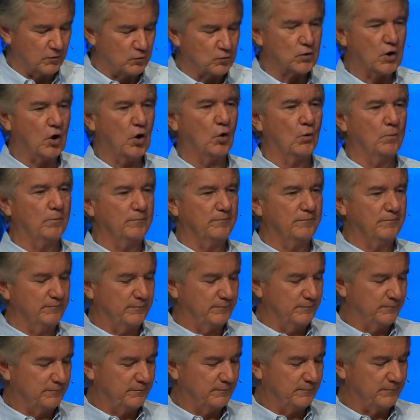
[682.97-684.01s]
Rome,
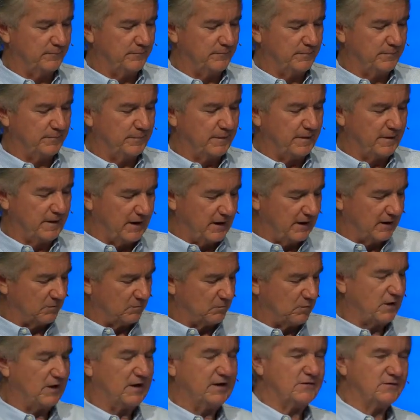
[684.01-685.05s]
in a
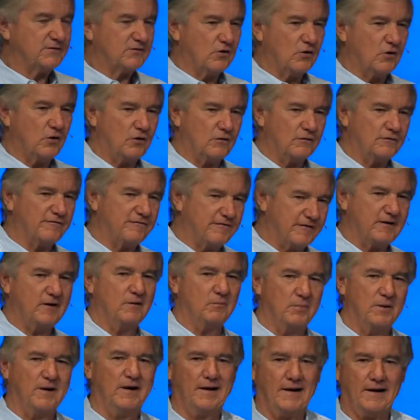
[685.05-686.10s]
place called
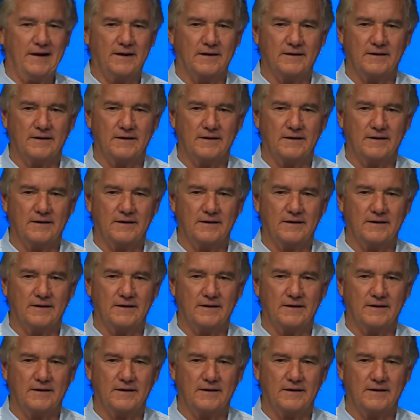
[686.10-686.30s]
Philippi.